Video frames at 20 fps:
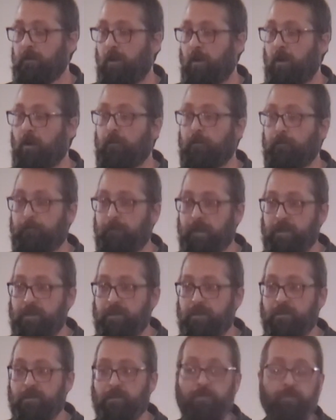Our
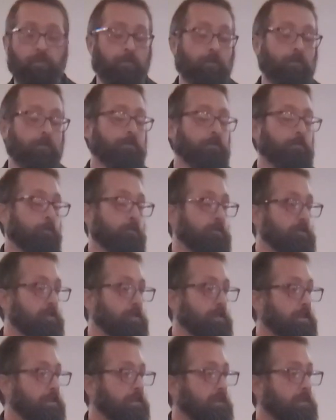faces turned toward
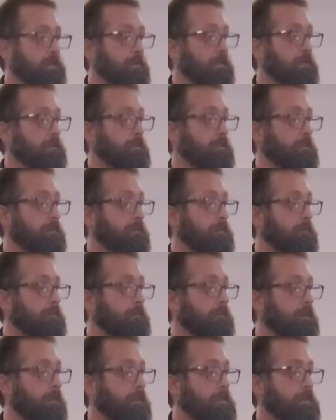Jesus
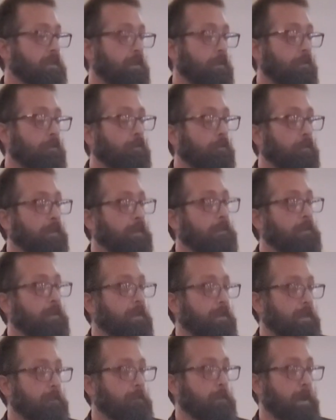is the only
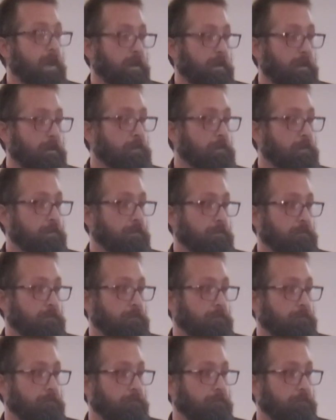thing that matters.
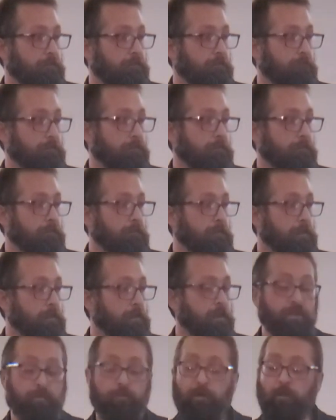
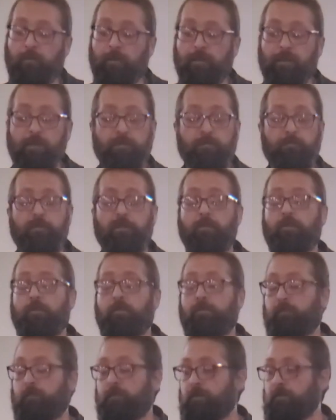This building is
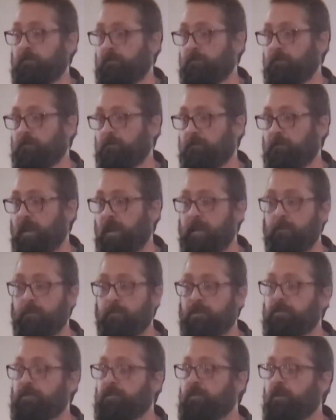beautiful. I am
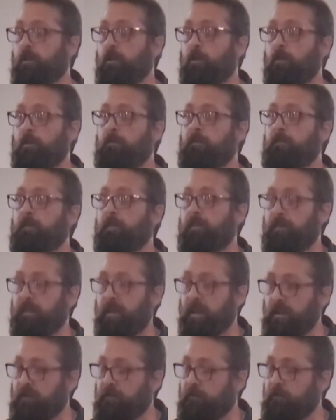so
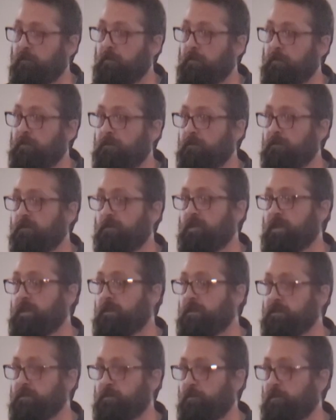thankful to be
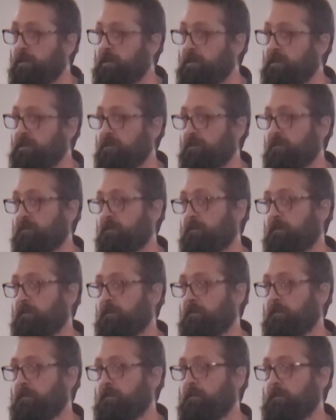in this place.
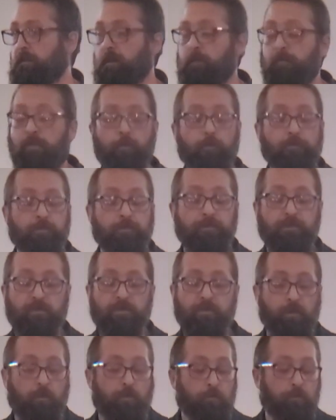I'm
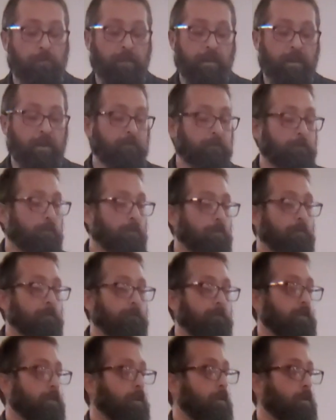so thankful
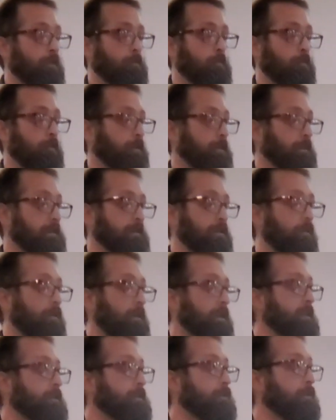for the hard work that's
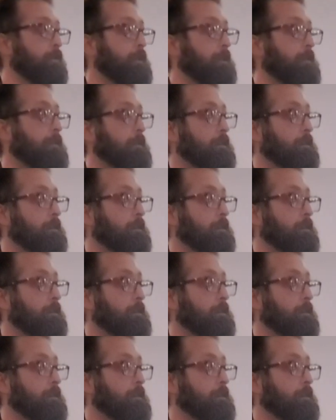gone into it.